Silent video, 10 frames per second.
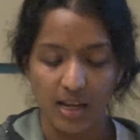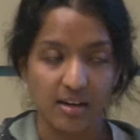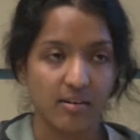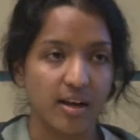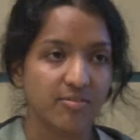that
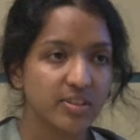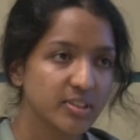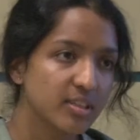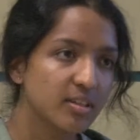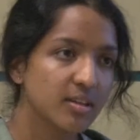are
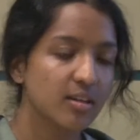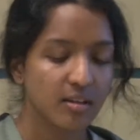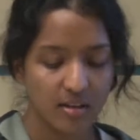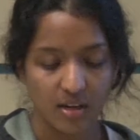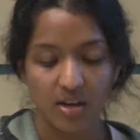efficient,
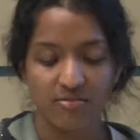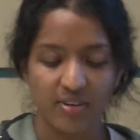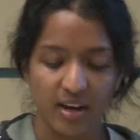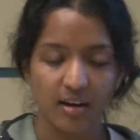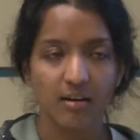
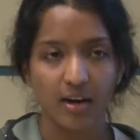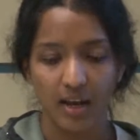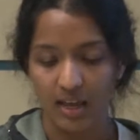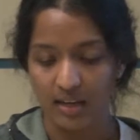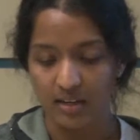fair,
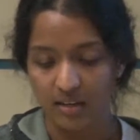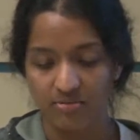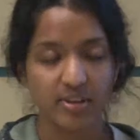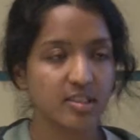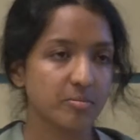and
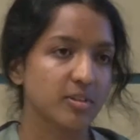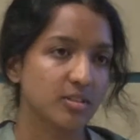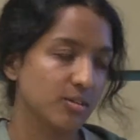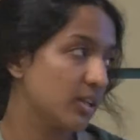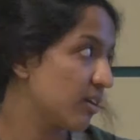feasible,
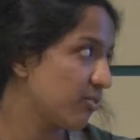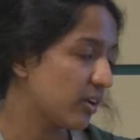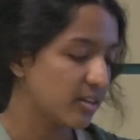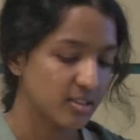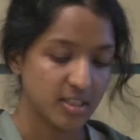so they
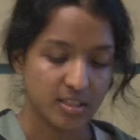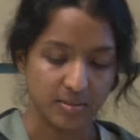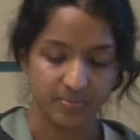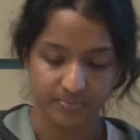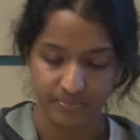avoid
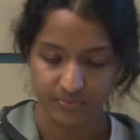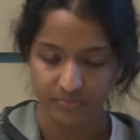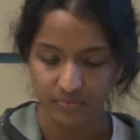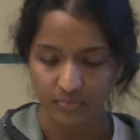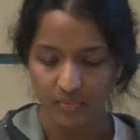congestion.
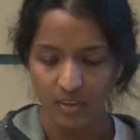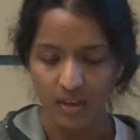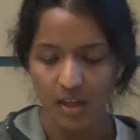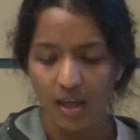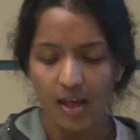
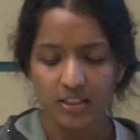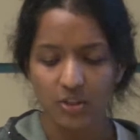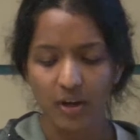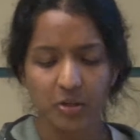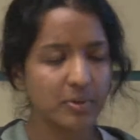And
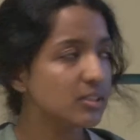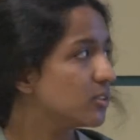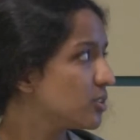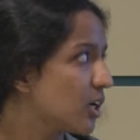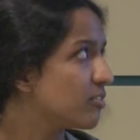so how do
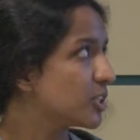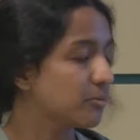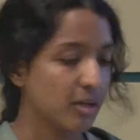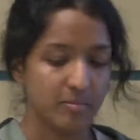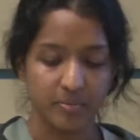we solve this
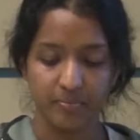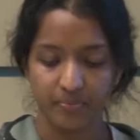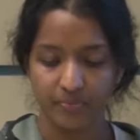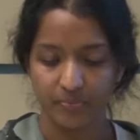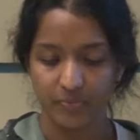problem?
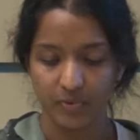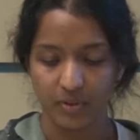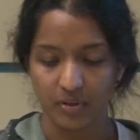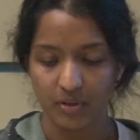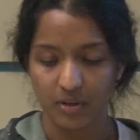
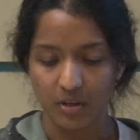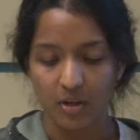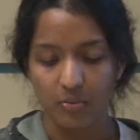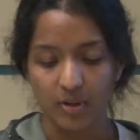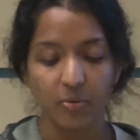
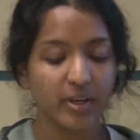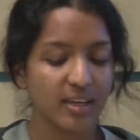Well, we